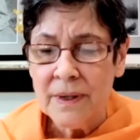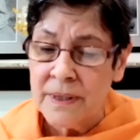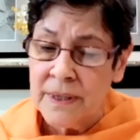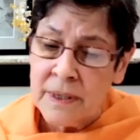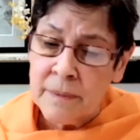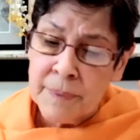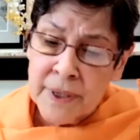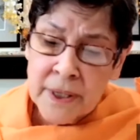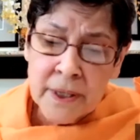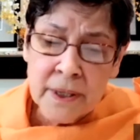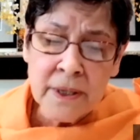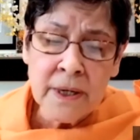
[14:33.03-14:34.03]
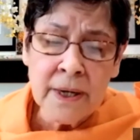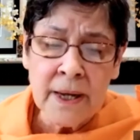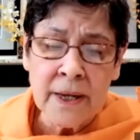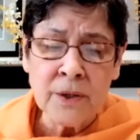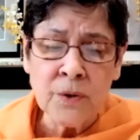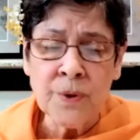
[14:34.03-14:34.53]
Did it begin and
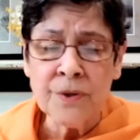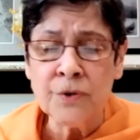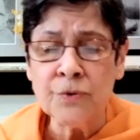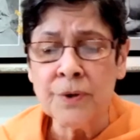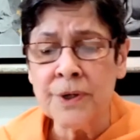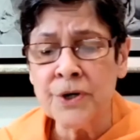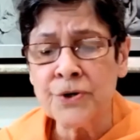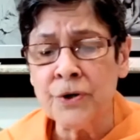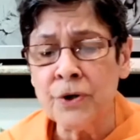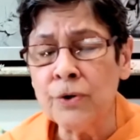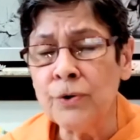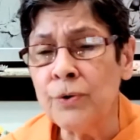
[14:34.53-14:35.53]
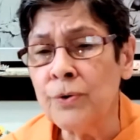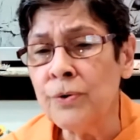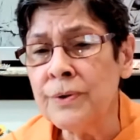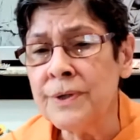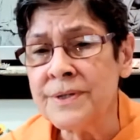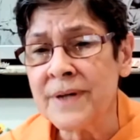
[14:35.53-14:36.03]
end with the traditional
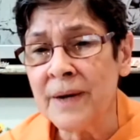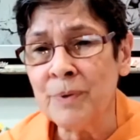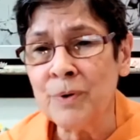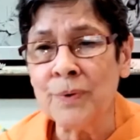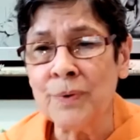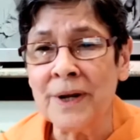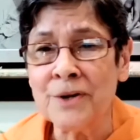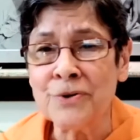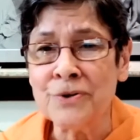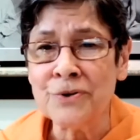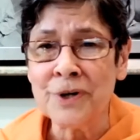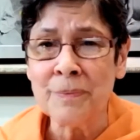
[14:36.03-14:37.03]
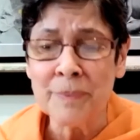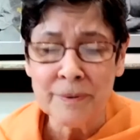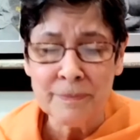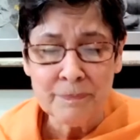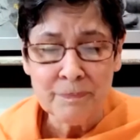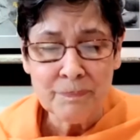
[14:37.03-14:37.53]
guru-disciple relationship?
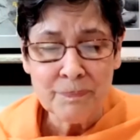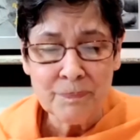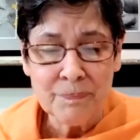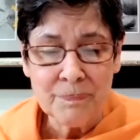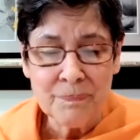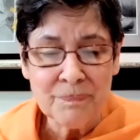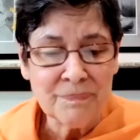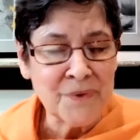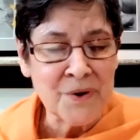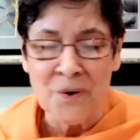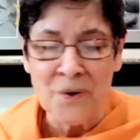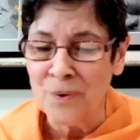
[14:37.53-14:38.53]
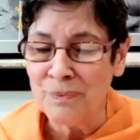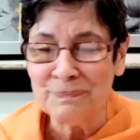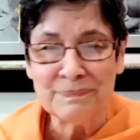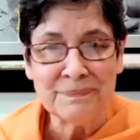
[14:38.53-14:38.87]
No.